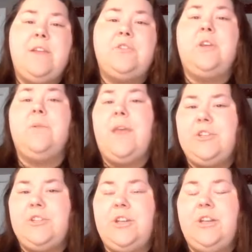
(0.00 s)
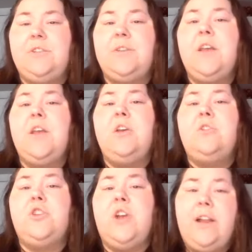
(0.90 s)
each location is
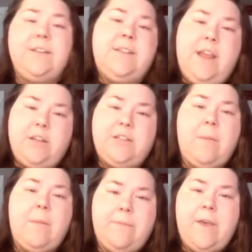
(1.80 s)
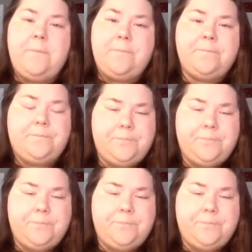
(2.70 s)
trying to stay on top of it.